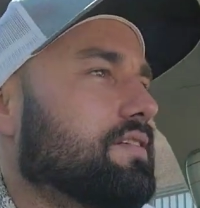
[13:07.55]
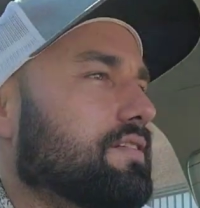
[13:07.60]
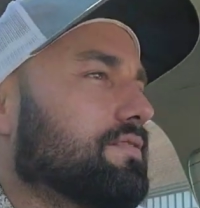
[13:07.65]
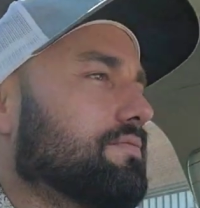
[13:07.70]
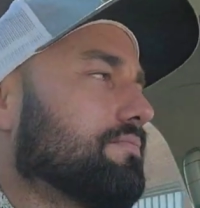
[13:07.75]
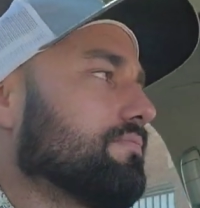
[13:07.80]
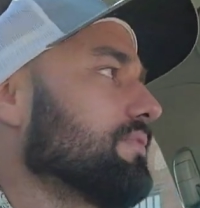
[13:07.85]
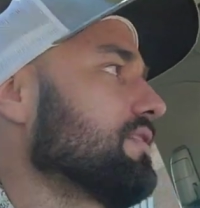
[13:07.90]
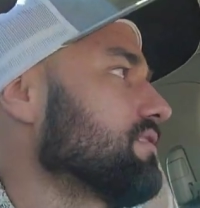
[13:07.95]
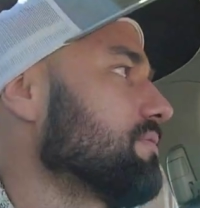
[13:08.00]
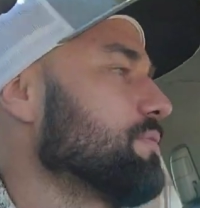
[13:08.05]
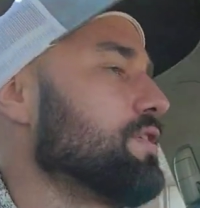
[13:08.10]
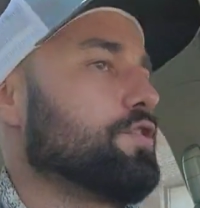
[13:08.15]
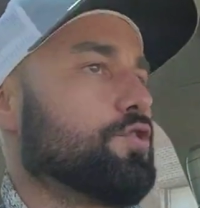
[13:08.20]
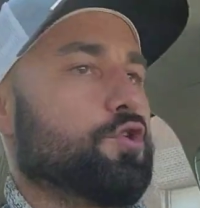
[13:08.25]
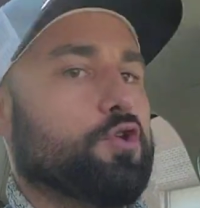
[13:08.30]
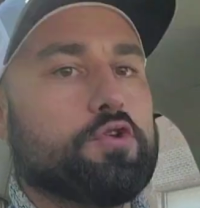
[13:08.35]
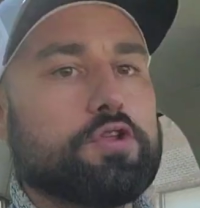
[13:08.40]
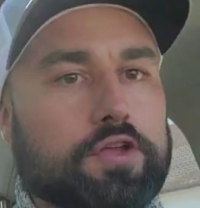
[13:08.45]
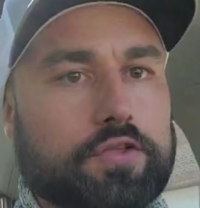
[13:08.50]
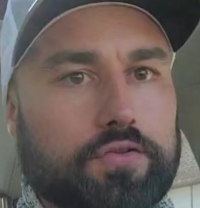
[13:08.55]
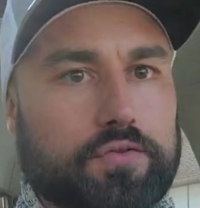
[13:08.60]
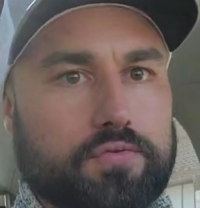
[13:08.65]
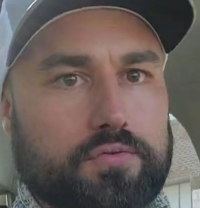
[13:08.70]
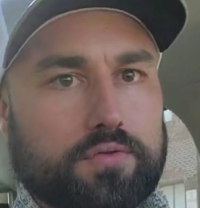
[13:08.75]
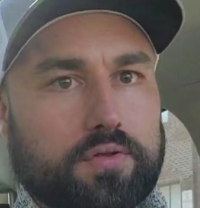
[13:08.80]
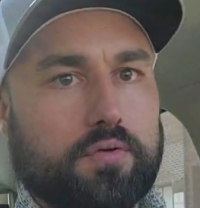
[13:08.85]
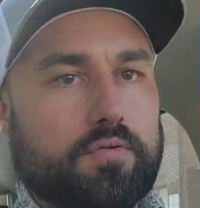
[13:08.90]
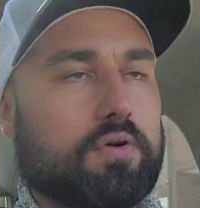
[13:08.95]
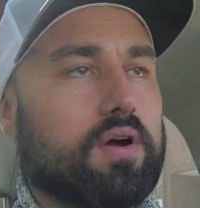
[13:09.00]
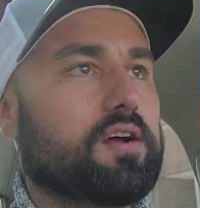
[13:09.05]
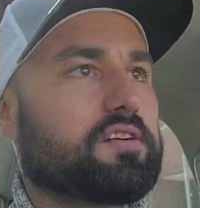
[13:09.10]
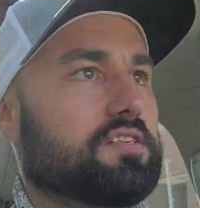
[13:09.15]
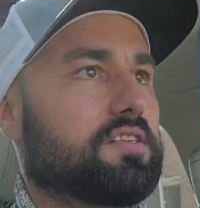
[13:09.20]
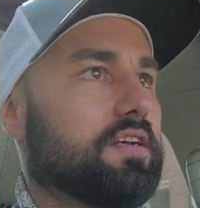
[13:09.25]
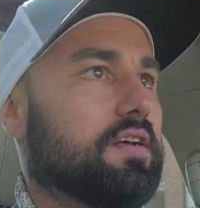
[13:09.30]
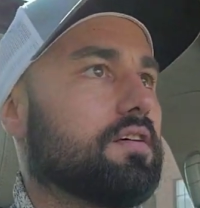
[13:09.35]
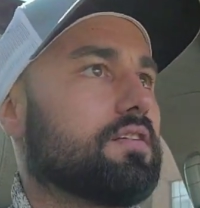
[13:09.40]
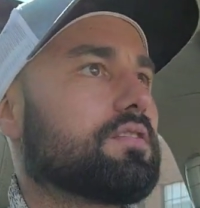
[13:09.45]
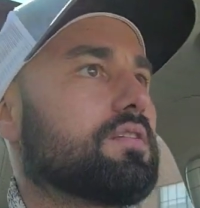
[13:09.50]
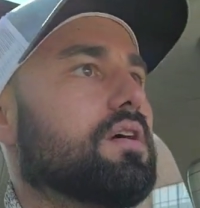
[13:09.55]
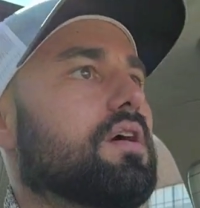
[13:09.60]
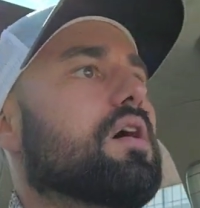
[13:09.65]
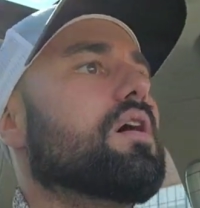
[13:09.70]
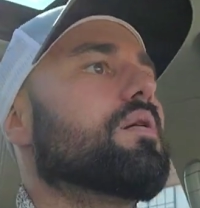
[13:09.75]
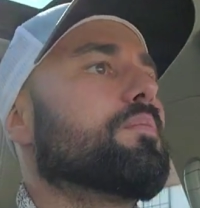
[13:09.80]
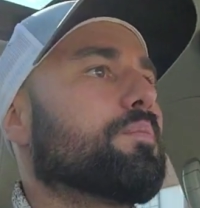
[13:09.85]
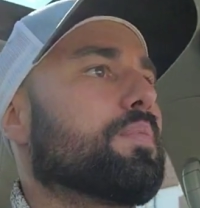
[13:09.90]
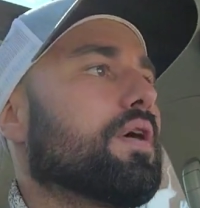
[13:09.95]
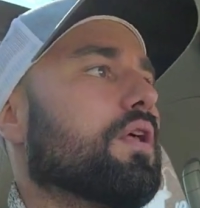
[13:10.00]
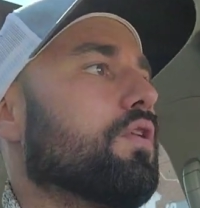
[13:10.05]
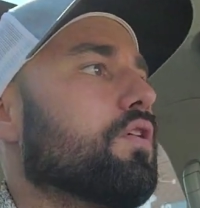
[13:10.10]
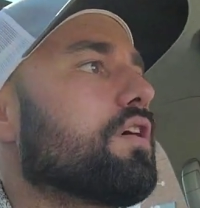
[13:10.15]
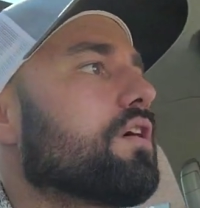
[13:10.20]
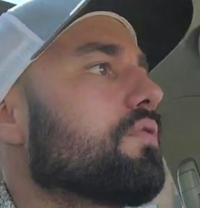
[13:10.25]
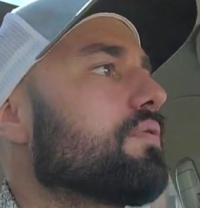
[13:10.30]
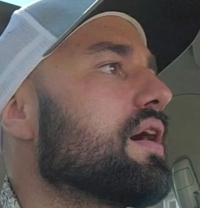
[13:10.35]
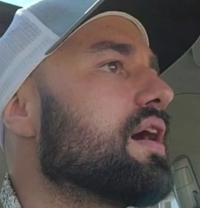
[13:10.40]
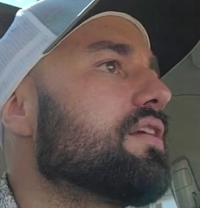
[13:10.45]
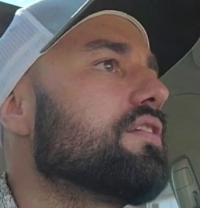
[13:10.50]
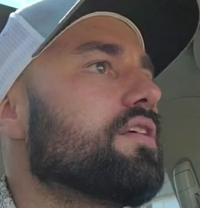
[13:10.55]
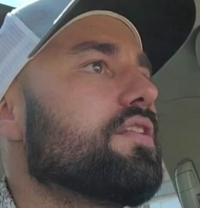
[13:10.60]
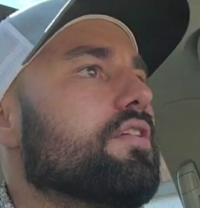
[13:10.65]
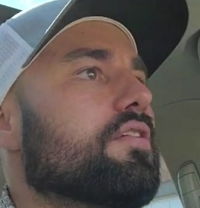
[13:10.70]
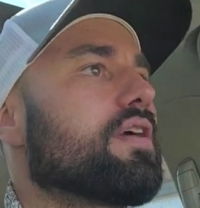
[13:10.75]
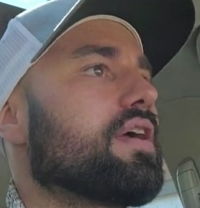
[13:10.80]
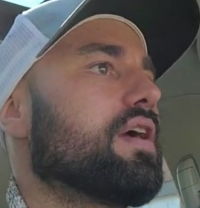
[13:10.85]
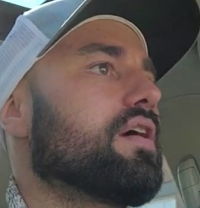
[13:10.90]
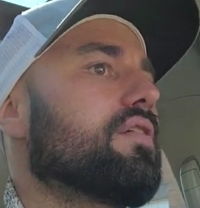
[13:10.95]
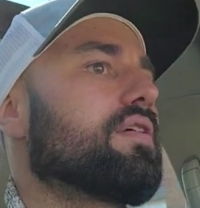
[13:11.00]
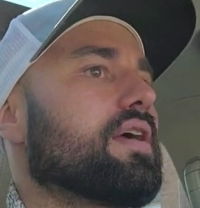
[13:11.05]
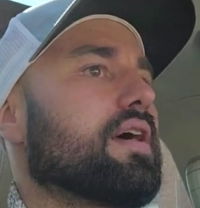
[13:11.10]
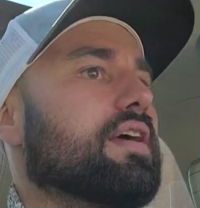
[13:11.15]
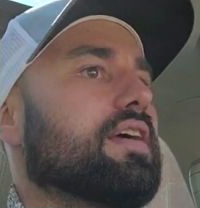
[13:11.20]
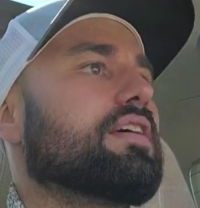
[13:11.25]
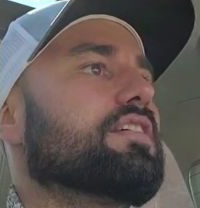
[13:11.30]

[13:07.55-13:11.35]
Doesn't doesn't mean you need to do the garage sales, but look around in your area.